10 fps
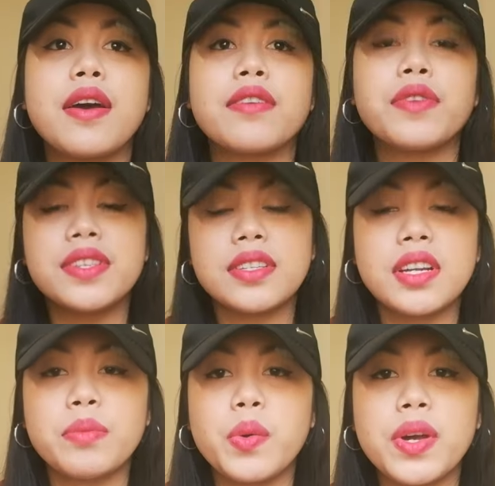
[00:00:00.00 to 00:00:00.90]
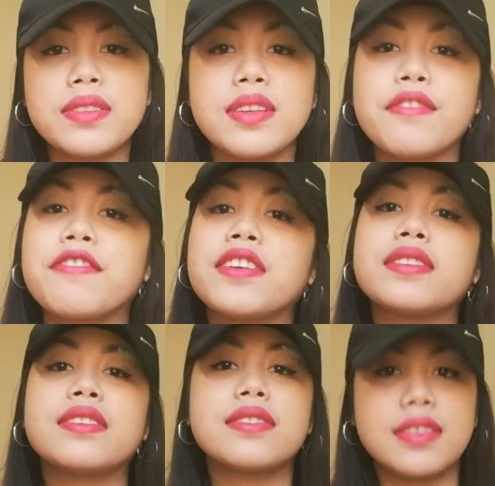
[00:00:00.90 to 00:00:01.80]
RezaDarmawangsa
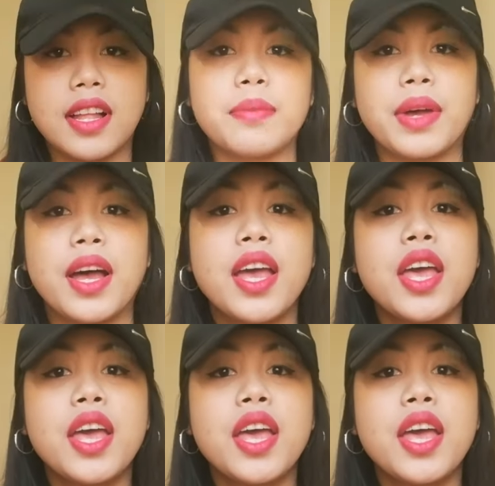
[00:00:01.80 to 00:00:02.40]
versus Salma.